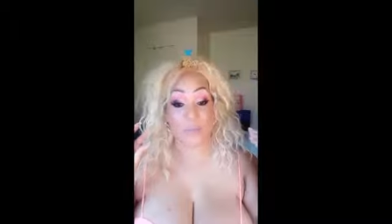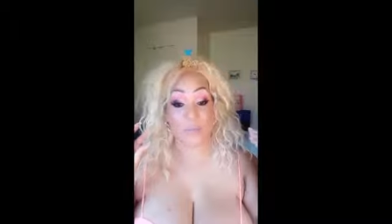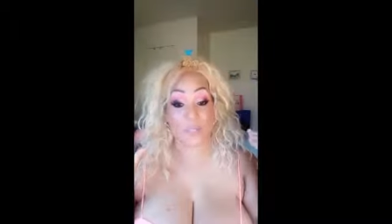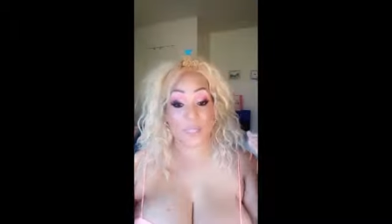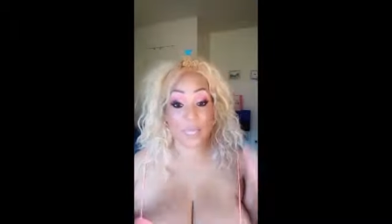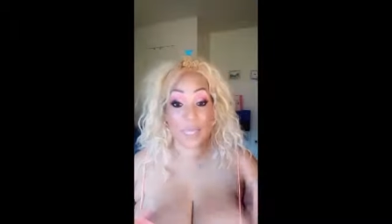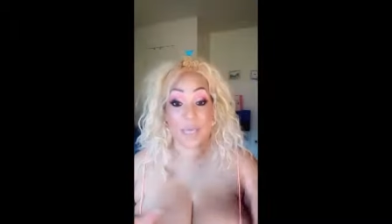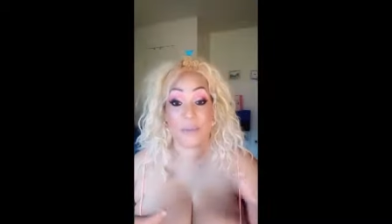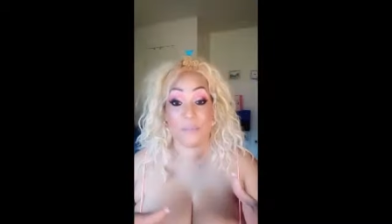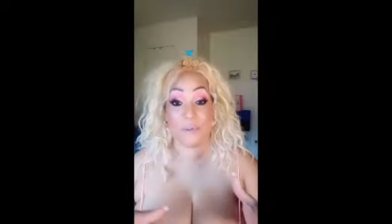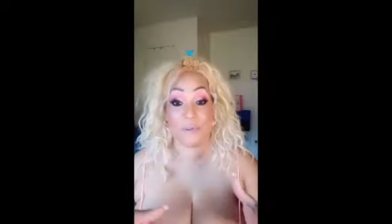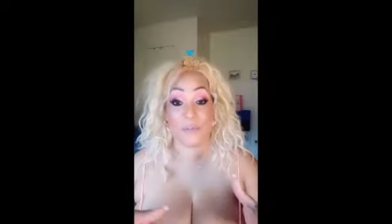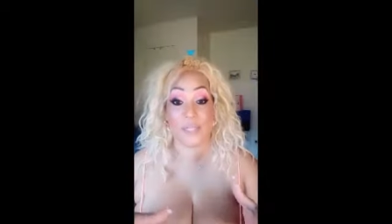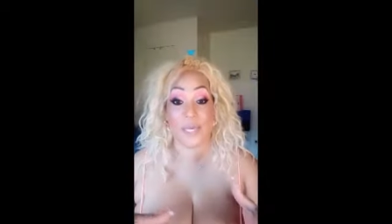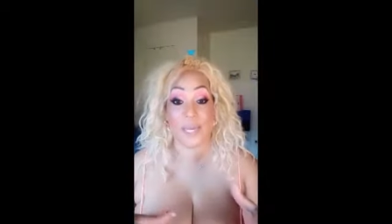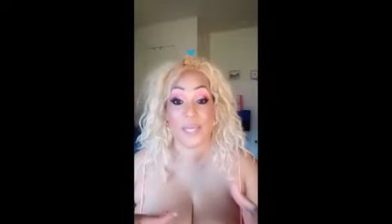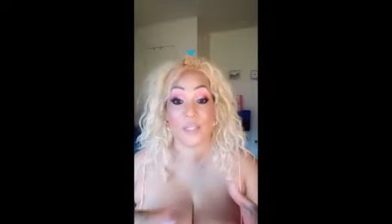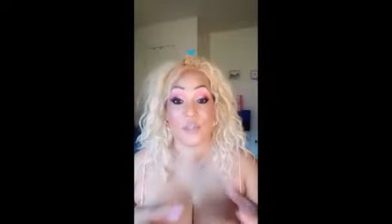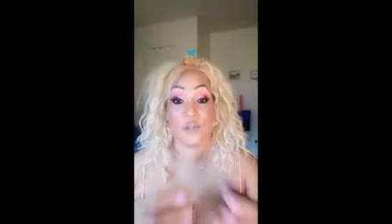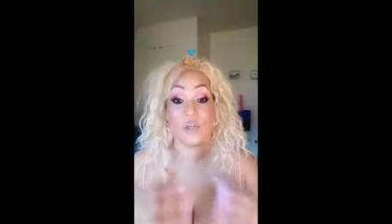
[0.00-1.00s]
skin
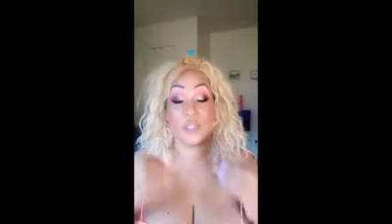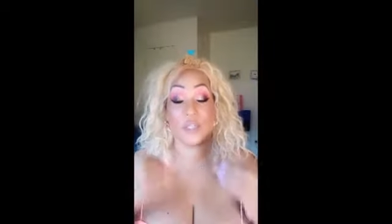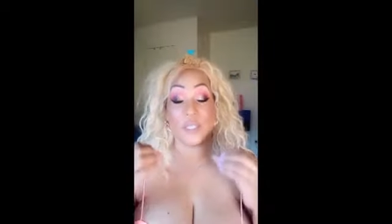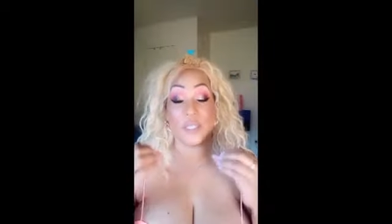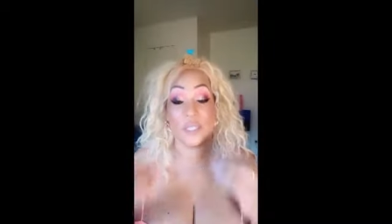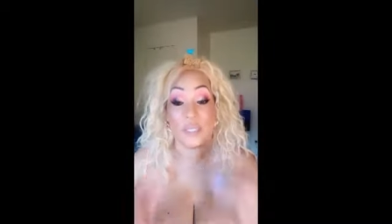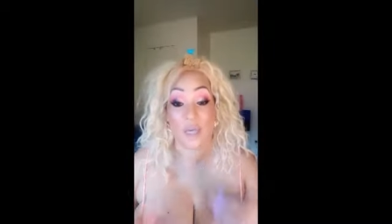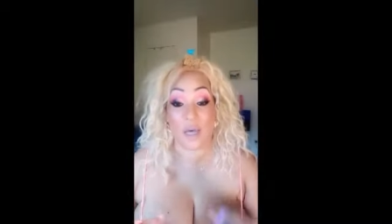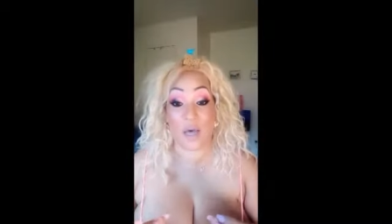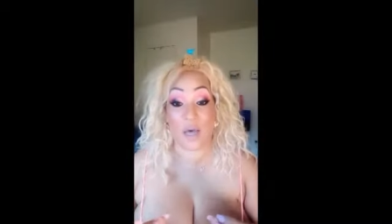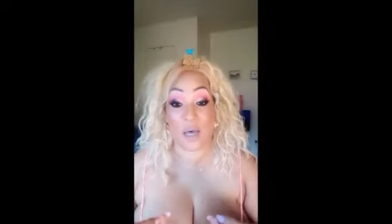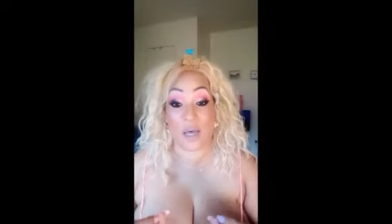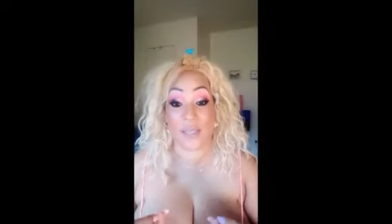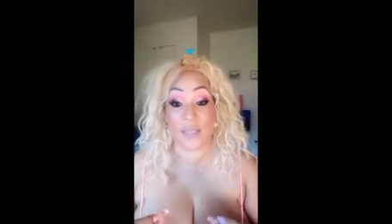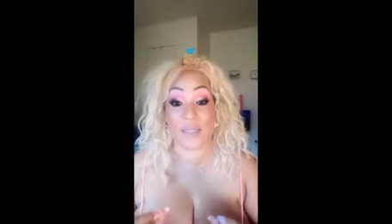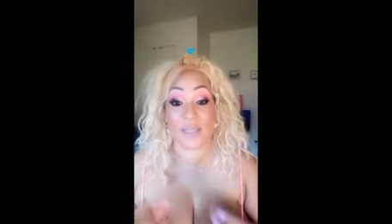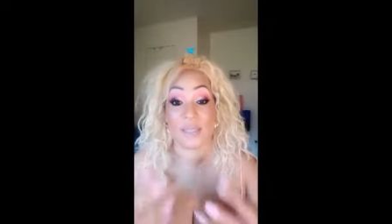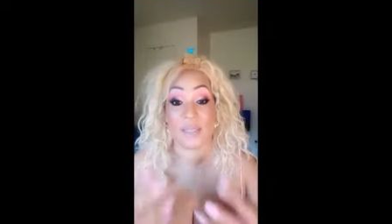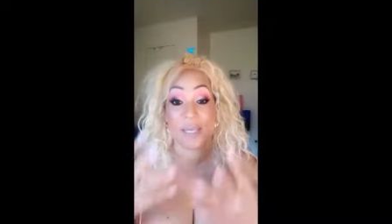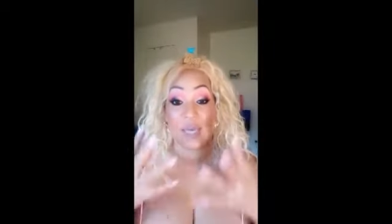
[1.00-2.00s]
protector
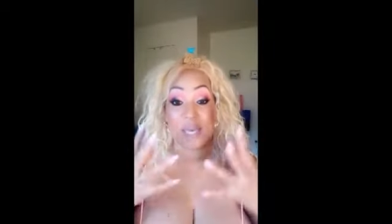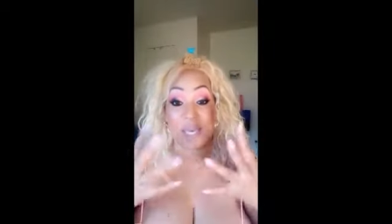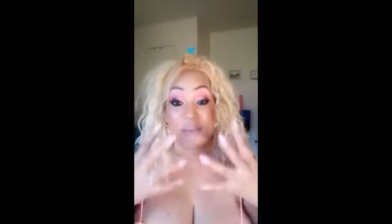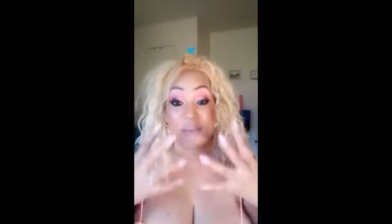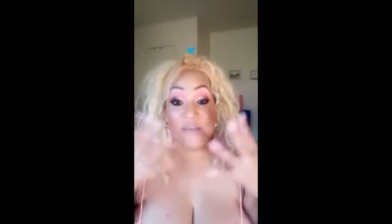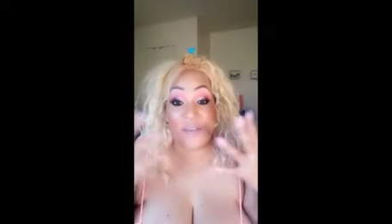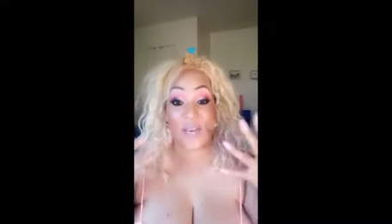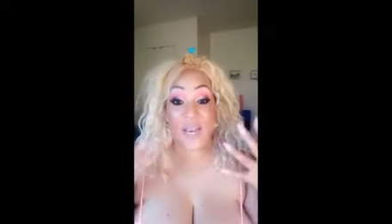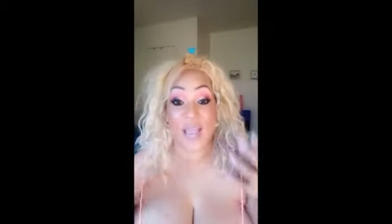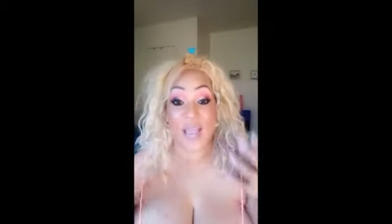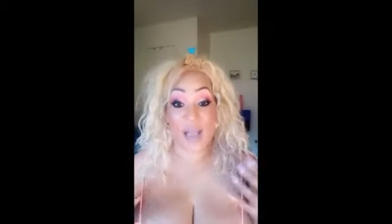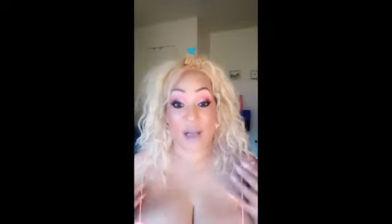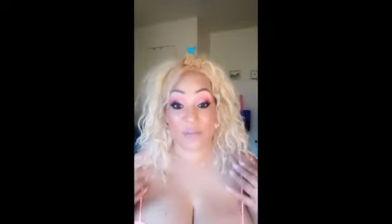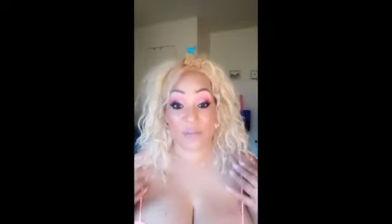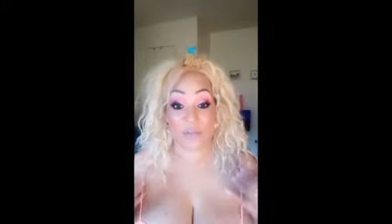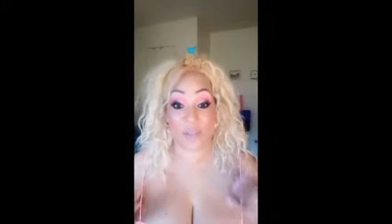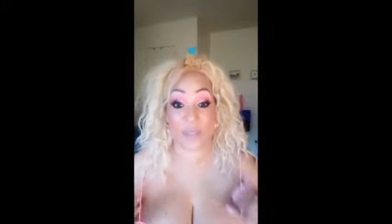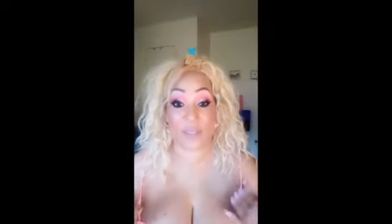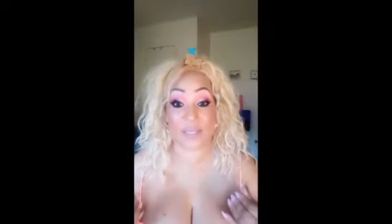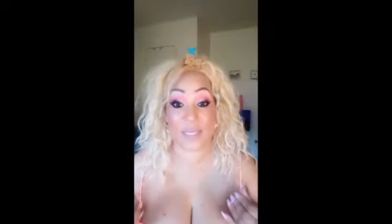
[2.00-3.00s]
does even
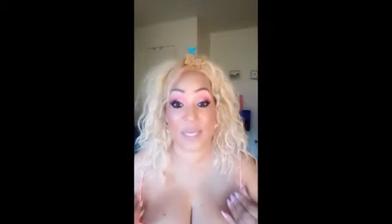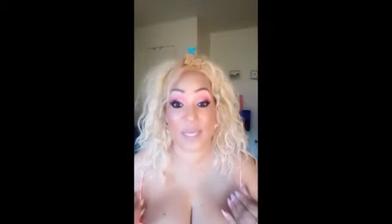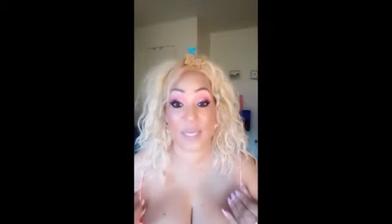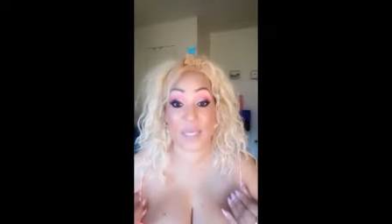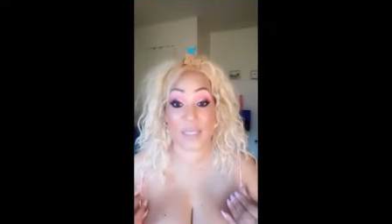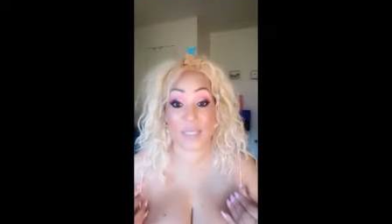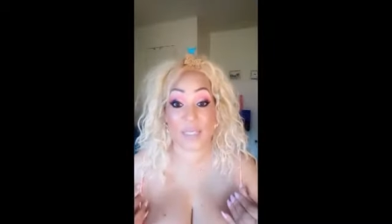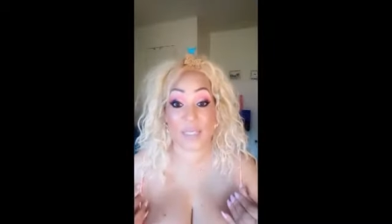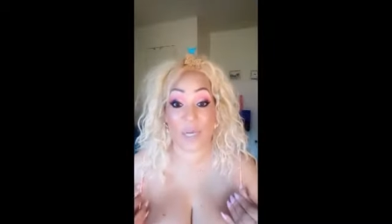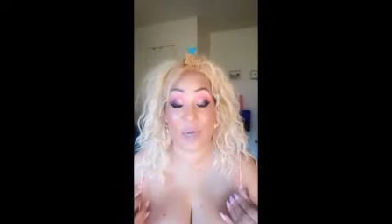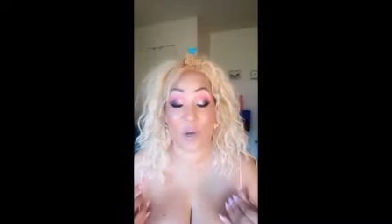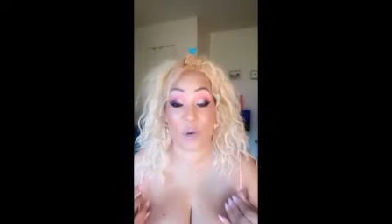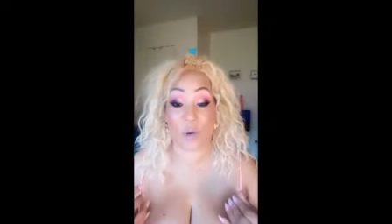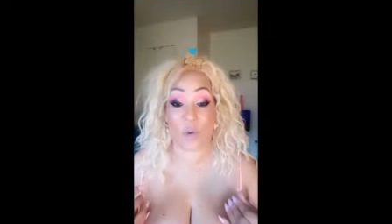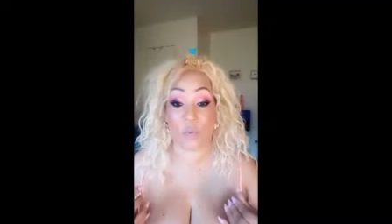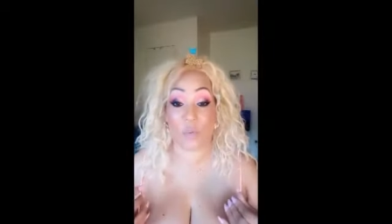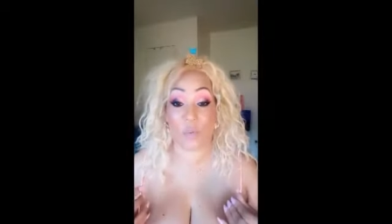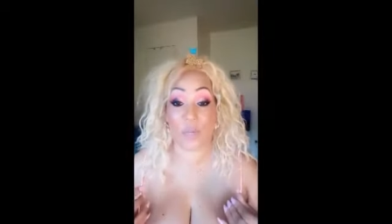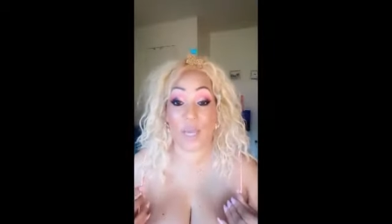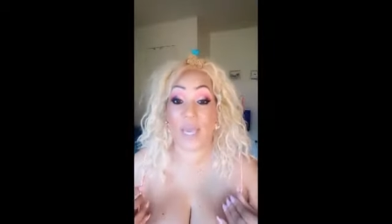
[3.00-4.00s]
out the skin
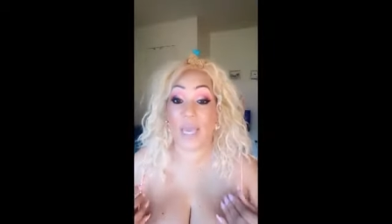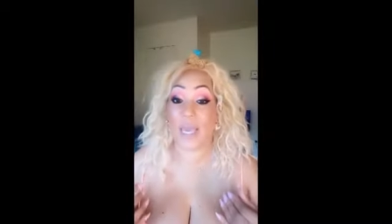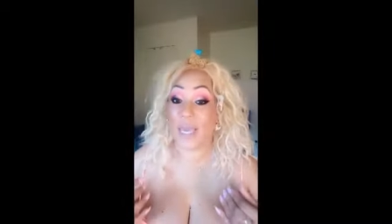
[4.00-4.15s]
tone.